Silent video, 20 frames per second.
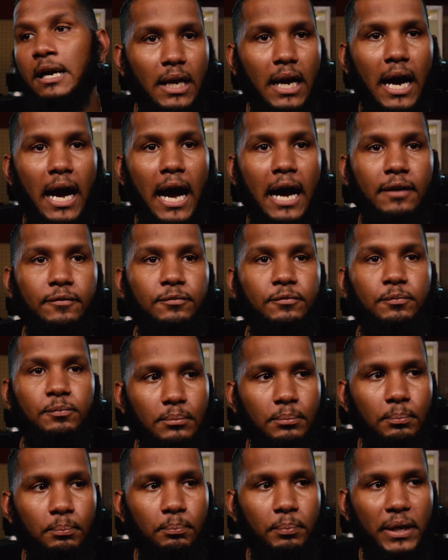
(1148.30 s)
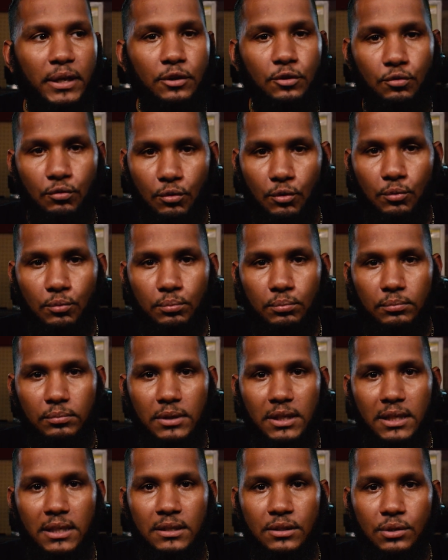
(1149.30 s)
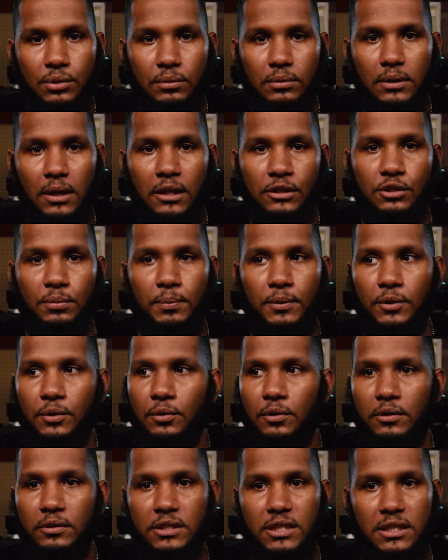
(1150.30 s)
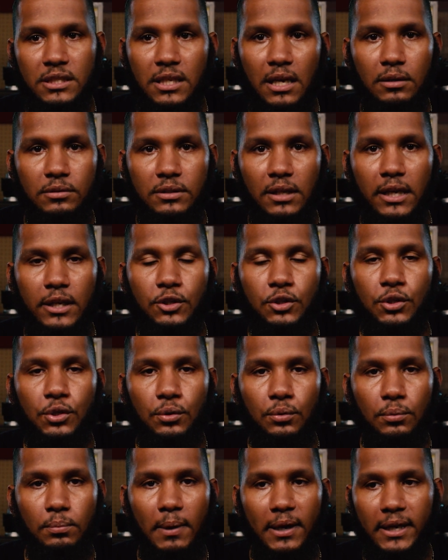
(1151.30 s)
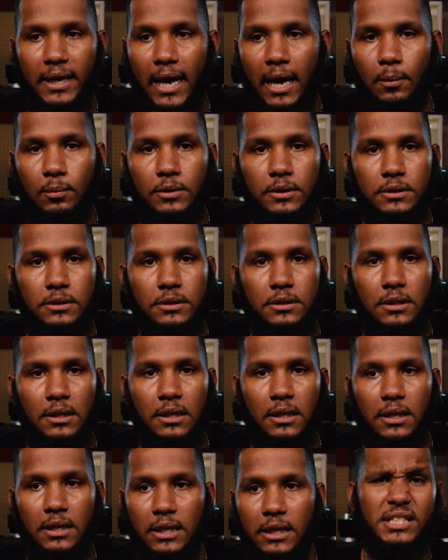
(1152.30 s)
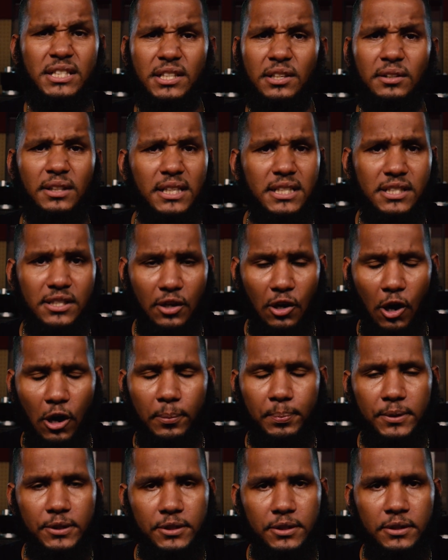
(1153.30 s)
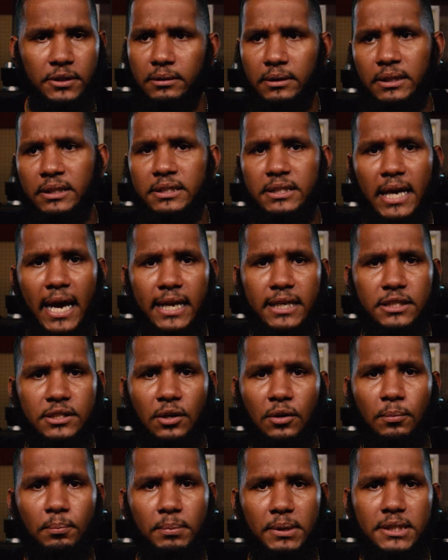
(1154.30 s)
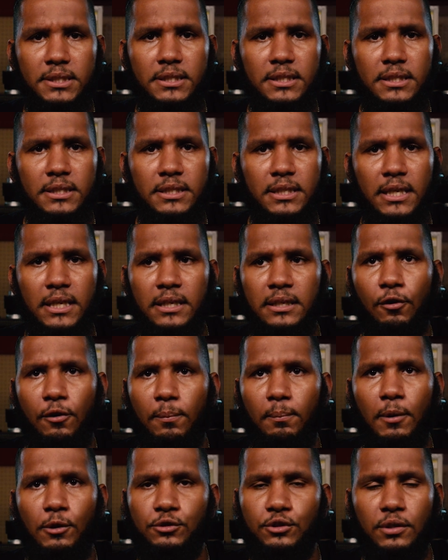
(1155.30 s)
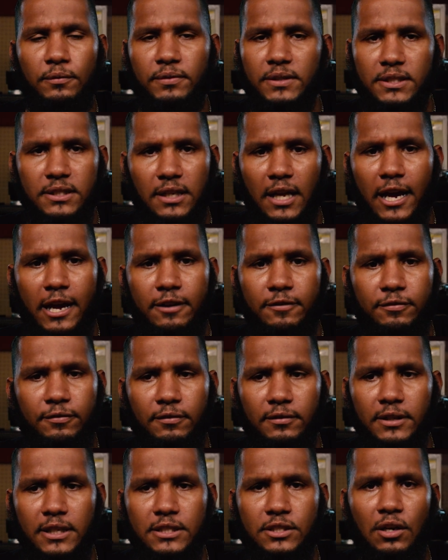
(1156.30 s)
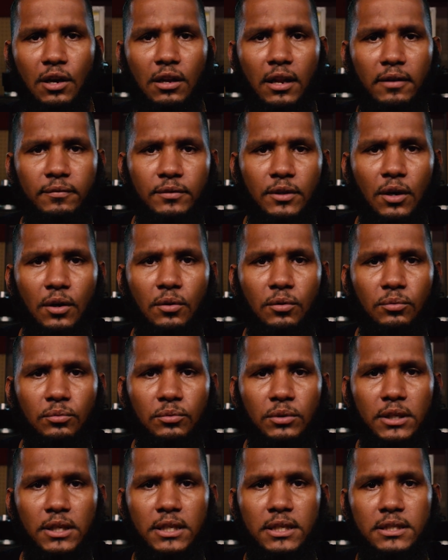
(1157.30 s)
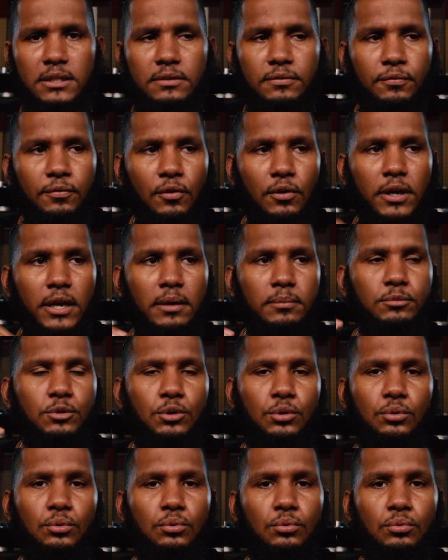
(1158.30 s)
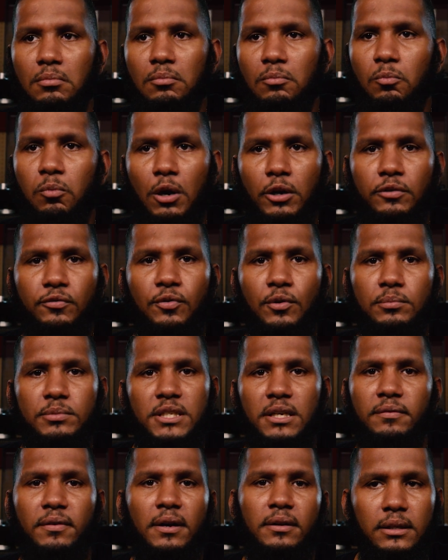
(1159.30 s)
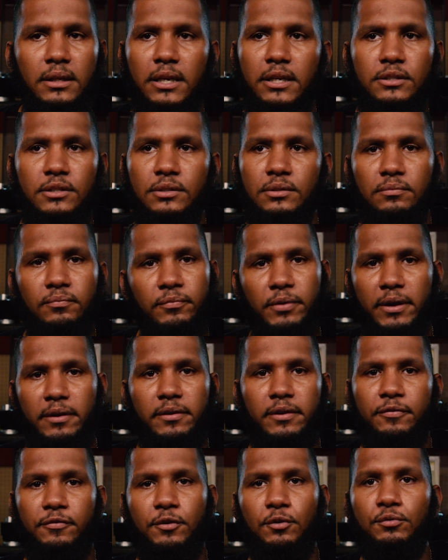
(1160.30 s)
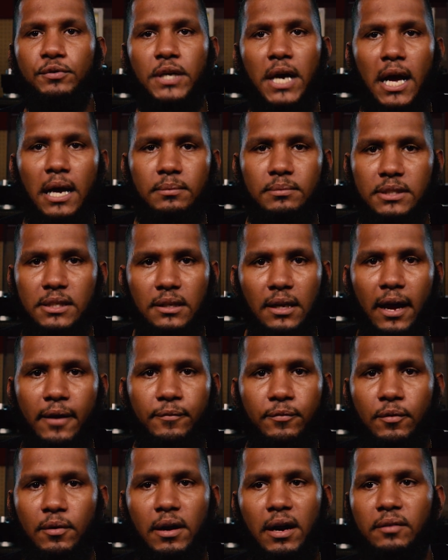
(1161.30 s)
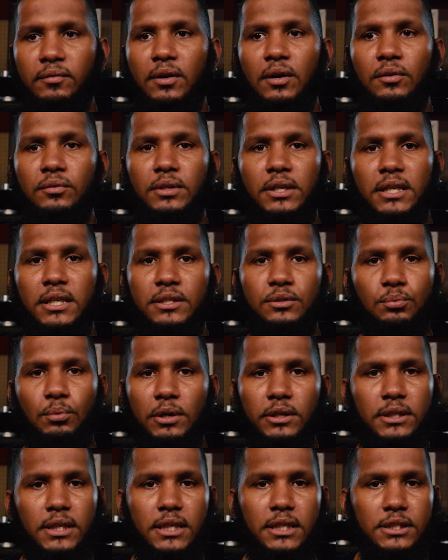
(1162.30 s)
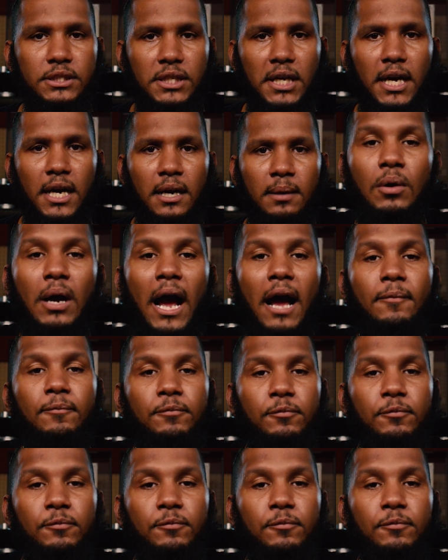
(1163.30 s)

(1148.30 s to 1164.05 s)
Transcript: I've been groomed into an entrepreneur since I was like two. My dad was, uh, he still is a carpenter. He's had his own business and most of his life, that's all I've known is for him to work for himself. I, there's very few times in life where I've known that he's worked at a job. I've